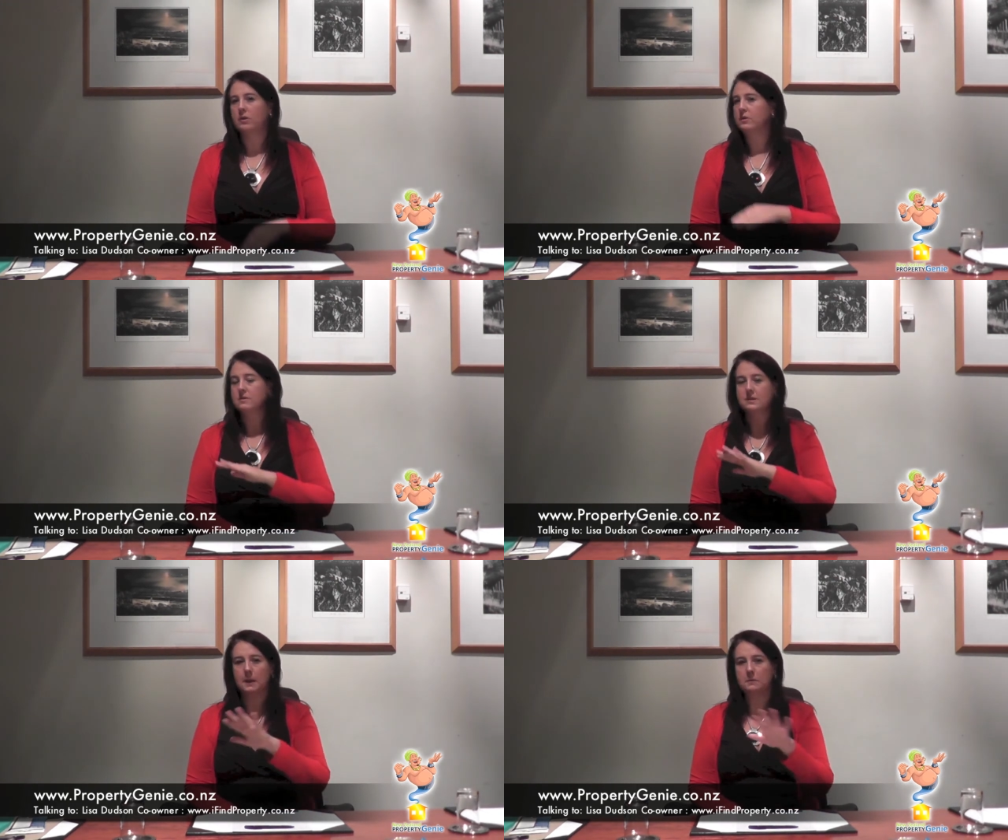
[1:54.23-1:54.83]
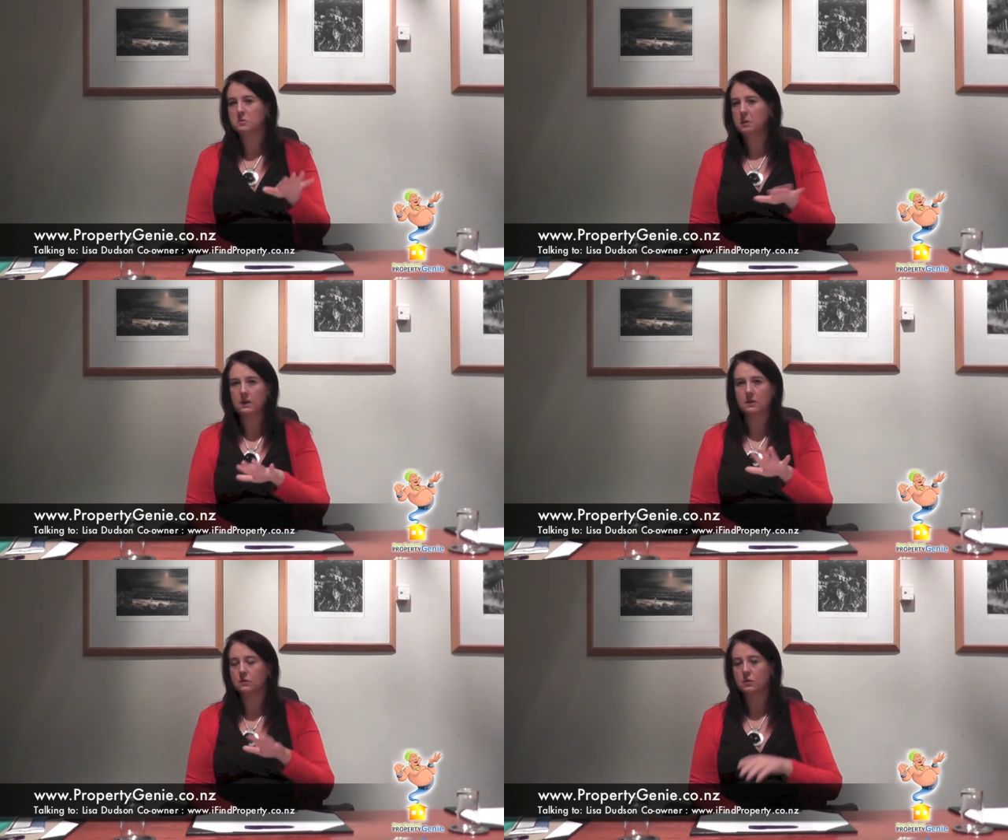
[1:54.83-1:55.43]
It doesn't seem to be
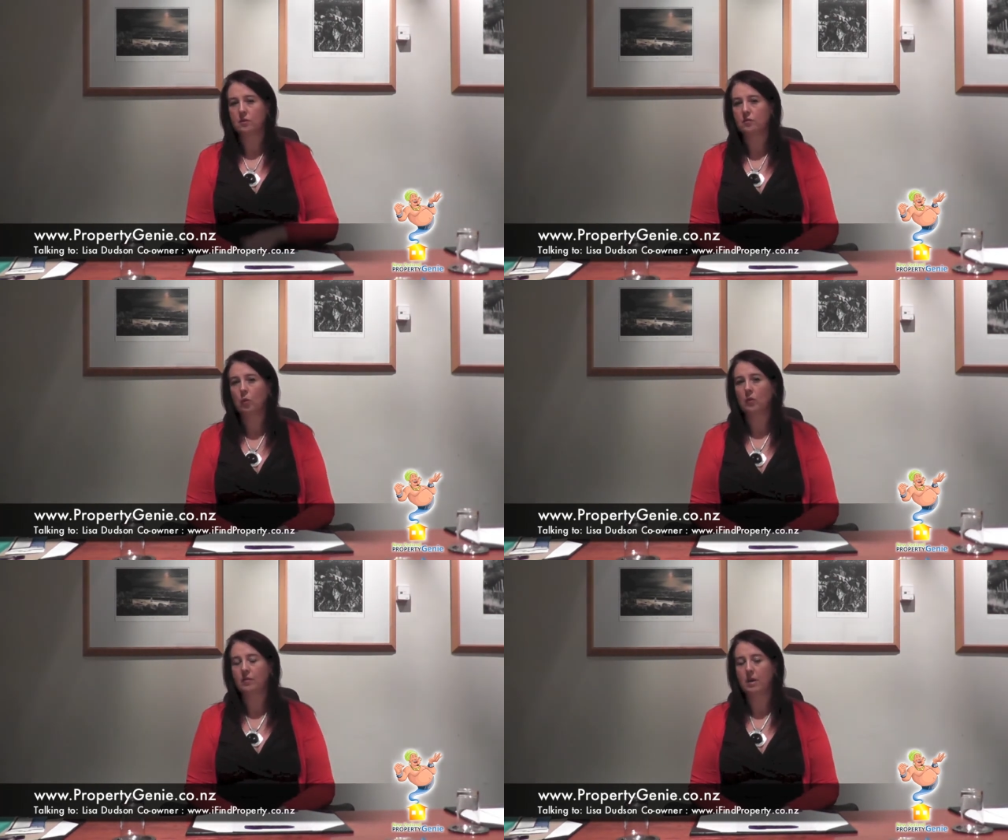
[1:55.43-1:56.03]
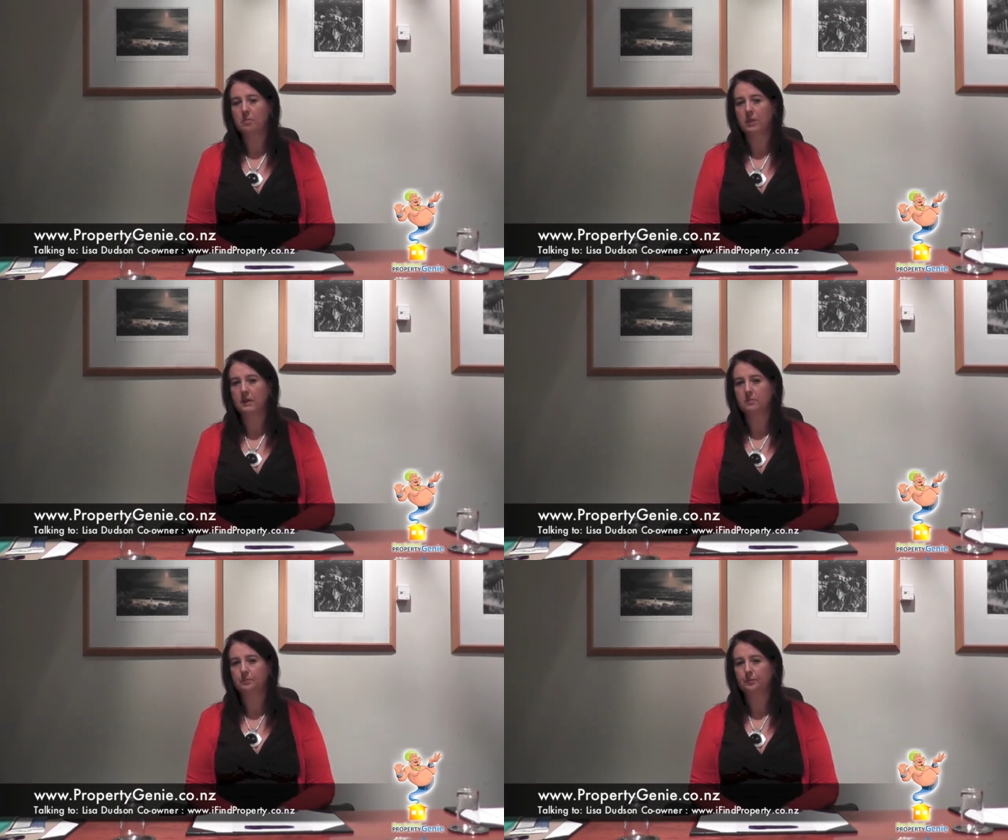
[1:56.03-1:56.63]
a sort of rule of thumb there.